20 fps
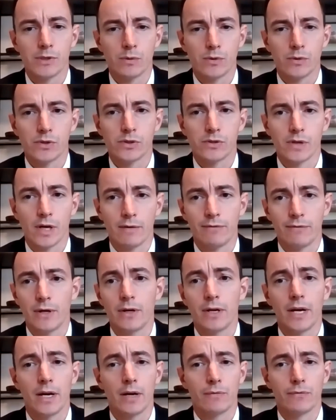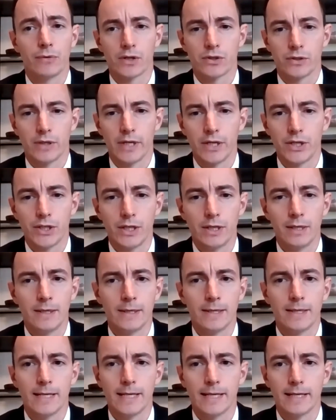It was founded out of frustration
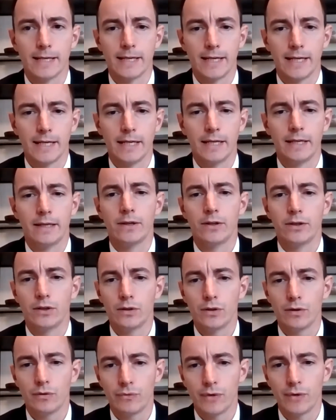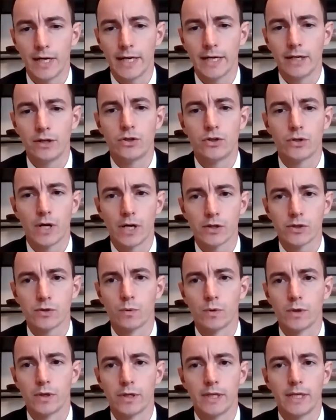that a unified,
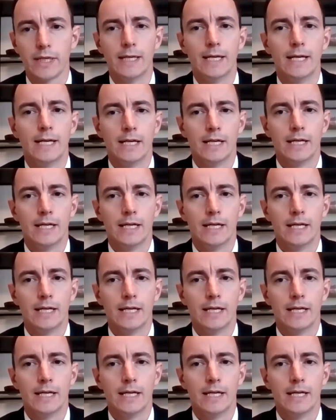trustworthy,